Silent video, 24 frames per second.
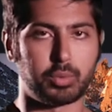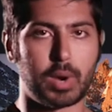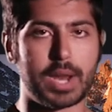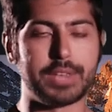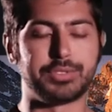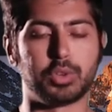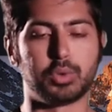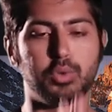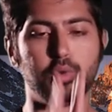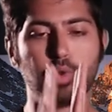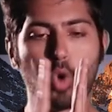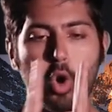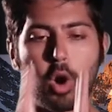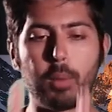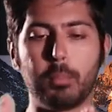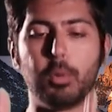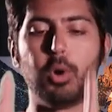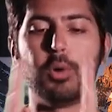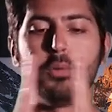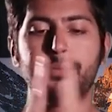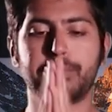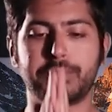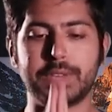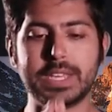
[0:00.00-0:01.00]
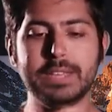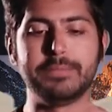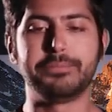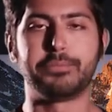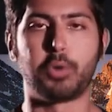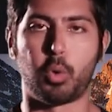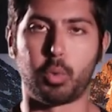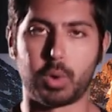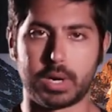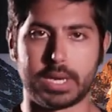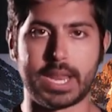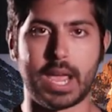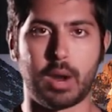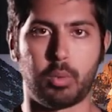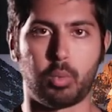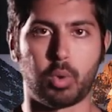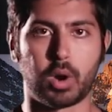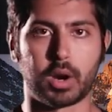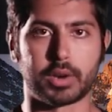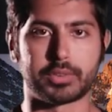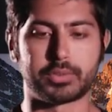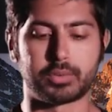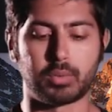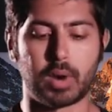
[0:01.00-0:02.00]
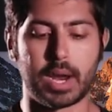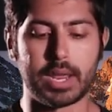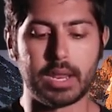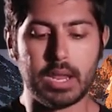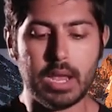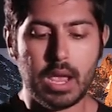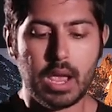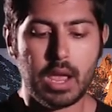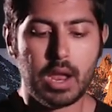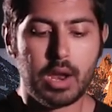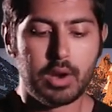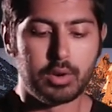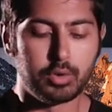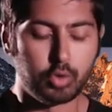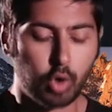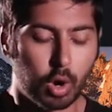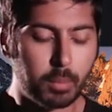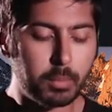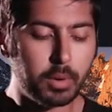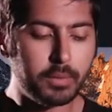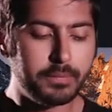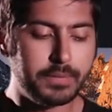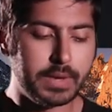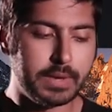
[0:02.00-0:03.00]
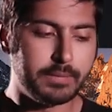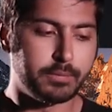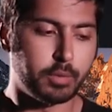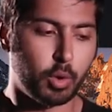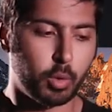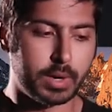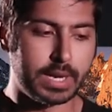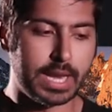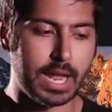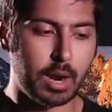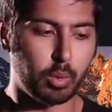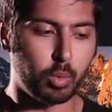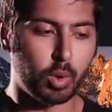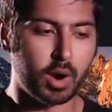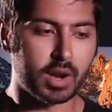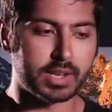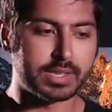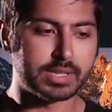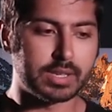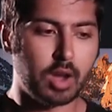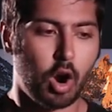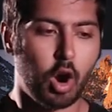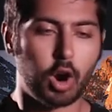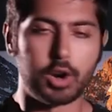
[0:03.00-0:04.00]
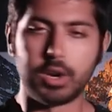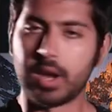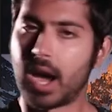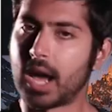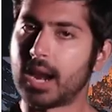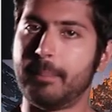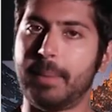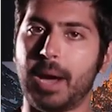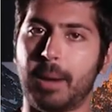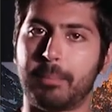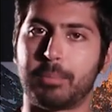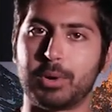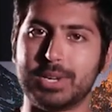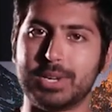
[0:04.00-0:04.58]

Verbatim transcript: right? So normal feed forward networks, right? Normal feed forward networks are not about